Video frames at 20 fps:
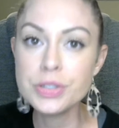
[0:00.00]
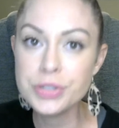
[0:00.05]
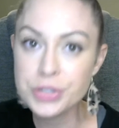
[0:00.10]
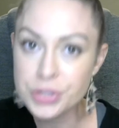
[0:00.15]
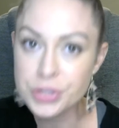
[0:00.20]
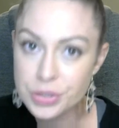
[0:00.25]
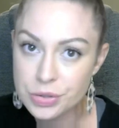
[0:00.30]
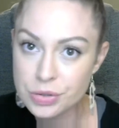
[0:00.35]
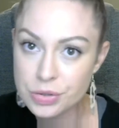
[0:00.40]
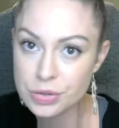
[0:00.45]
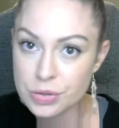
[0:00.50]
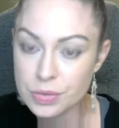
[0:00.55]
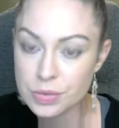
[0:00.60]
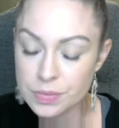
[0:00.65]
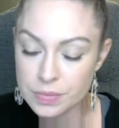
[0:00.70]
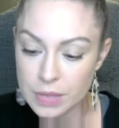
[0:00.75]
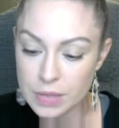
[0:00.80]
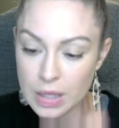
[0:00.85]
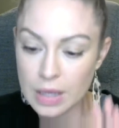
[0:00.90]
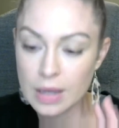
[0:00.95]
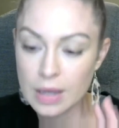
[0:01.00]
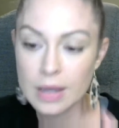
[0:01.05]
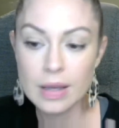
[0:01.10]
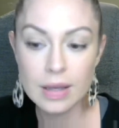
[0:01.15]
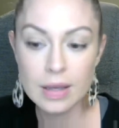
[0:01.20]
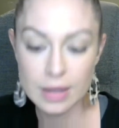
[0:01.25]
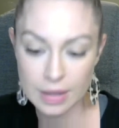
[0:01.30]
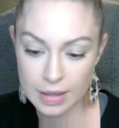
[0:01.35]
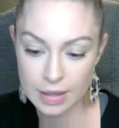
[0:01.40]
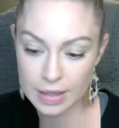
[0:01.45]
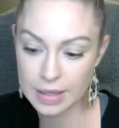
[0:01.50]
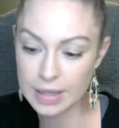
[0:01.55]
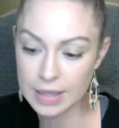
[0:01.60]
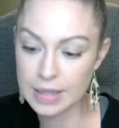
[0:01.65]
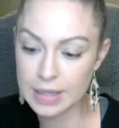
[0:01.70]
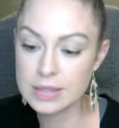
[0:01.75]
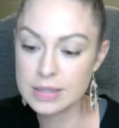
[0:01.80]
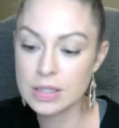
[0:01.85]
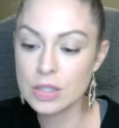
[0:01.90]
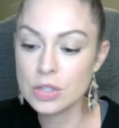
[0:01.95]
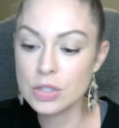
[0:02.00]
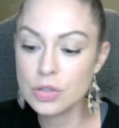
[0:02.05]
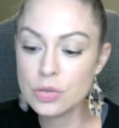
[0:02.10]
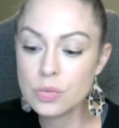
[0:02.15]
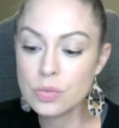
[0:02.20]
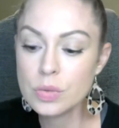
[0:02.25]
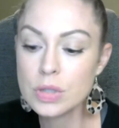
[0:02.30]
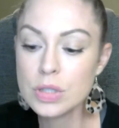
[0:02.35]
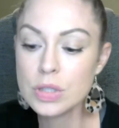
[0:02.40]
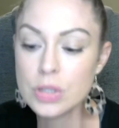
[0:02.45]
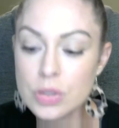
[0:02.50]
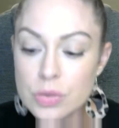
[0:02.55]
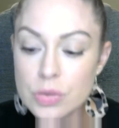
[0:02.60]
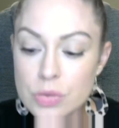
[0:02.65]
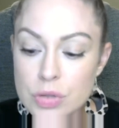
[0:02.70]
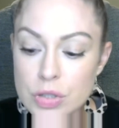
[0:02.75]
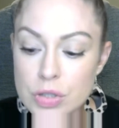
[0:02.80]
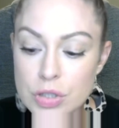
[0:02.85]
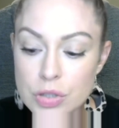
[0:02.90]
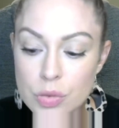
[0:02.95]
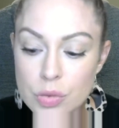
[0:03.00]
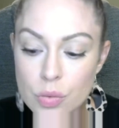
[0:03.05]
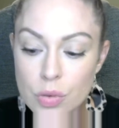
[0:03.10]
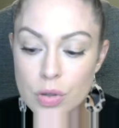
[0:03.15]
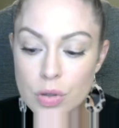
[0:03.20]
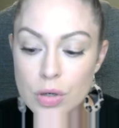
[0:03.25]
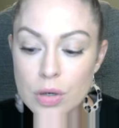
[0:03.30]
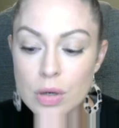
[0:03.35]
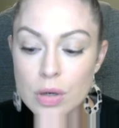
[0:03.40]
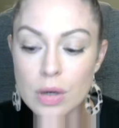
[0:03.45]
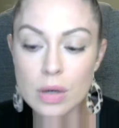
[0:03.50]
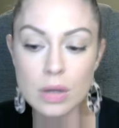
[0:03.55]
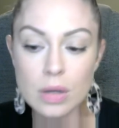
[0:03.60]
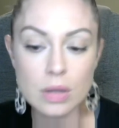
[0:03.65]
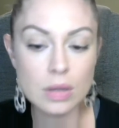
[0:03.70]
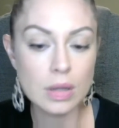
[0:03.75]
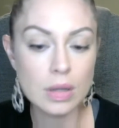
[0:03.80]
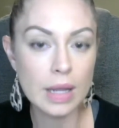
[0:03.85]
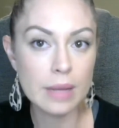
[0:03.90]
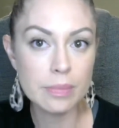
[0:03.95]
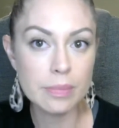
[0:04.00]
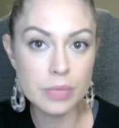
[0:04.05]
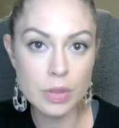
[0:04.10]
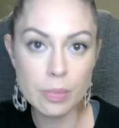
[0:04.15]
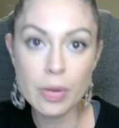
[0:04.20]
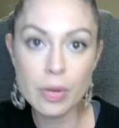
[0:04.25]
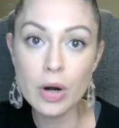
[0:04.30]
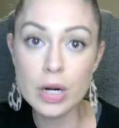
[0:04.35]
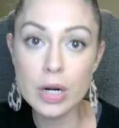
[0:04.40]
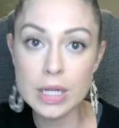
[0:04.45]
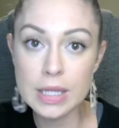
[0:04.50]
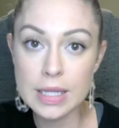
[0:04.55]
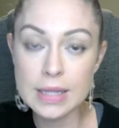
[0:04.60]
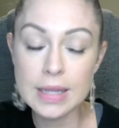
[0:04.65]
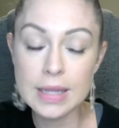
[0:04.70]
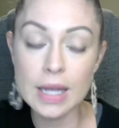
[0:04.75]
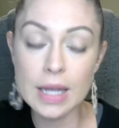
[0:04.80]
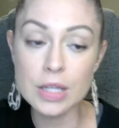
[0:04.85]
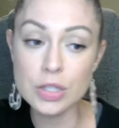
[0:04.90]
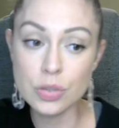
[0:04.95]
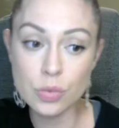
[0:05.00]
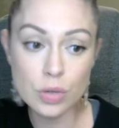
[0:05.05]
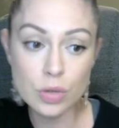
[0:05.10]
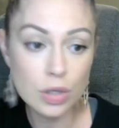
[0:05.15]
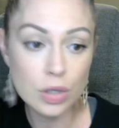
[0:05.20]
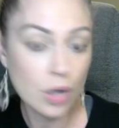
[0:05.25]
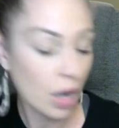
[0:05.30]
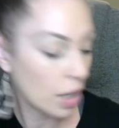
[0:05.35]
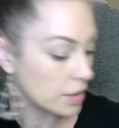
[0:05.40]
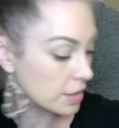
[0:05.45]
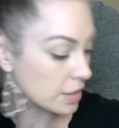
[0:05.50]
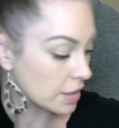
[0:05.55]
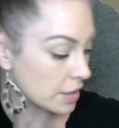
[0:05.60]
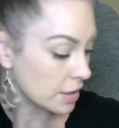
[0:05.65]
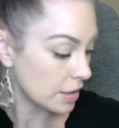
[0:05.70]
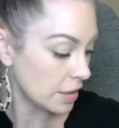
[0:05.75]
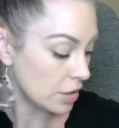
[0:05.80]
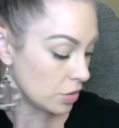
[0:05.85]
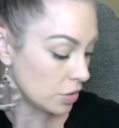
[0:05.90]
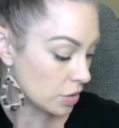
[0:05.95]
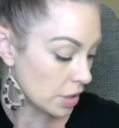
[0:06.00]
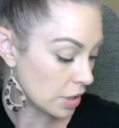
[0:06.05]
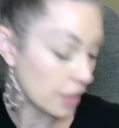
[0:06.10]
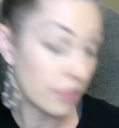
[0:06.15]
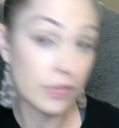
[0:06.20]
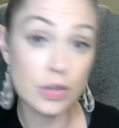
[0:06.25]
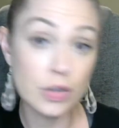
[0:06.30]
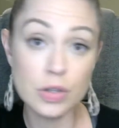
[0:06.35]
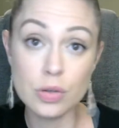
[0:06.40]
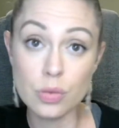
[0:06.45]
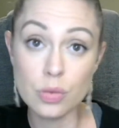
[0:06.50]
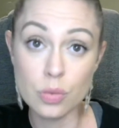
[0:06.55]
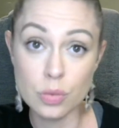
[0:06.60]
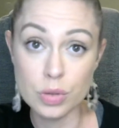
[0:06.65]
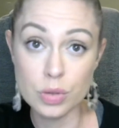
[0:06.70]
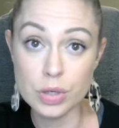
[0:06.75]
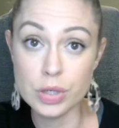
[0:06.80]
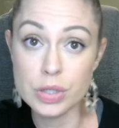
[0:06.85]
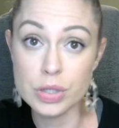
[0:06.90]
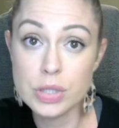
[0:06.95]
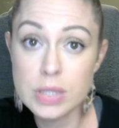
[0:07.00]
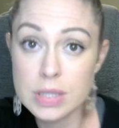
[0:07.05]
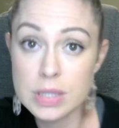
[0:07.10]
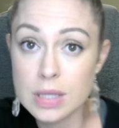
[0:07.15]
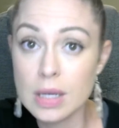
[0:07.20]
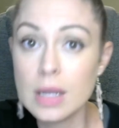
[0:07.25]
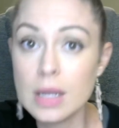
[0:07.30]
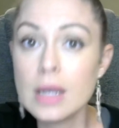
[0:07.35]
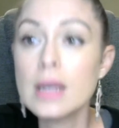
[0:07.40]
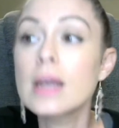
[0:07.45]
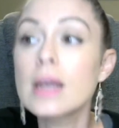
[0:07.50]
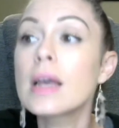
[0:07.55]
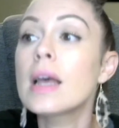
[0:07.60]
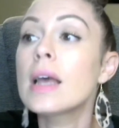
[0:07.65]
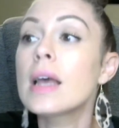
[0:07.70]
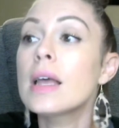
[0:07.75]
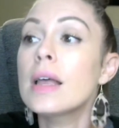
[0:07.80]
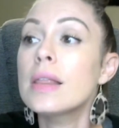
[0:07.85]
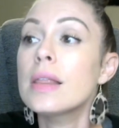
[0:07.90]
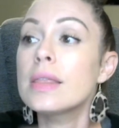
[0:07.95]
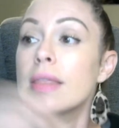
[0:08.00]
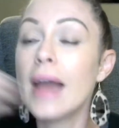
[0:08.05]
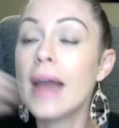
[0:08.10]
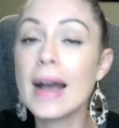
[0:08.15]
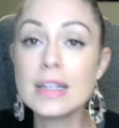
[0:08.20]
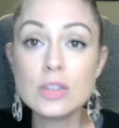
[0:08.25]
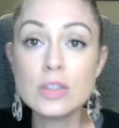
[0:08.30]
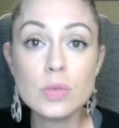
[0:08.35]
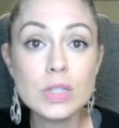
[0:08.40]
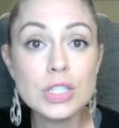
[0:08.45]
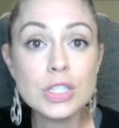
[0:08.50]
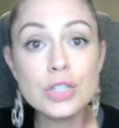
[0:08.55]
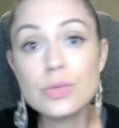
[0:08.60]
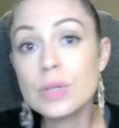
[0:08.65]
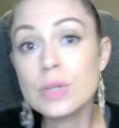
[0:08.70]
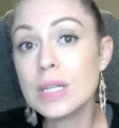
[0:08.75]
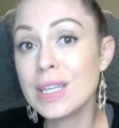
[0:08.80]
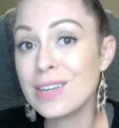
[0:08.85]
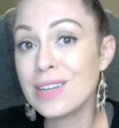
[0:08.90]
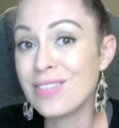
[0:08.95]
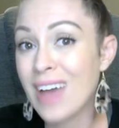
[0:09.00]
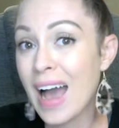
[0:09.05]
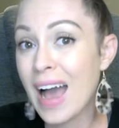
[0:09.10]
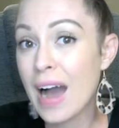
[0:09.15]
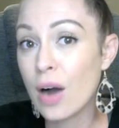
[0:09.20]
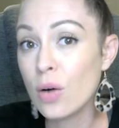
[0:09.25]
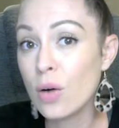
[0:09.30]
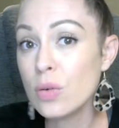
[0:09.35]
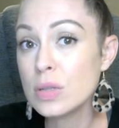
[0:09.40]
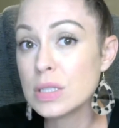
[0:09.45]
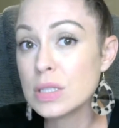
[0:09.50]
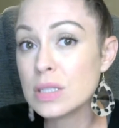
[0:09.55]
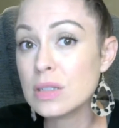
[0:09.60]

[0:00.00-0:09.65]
do is you will use the party link that you're constantly using for your orders. That's what you will give out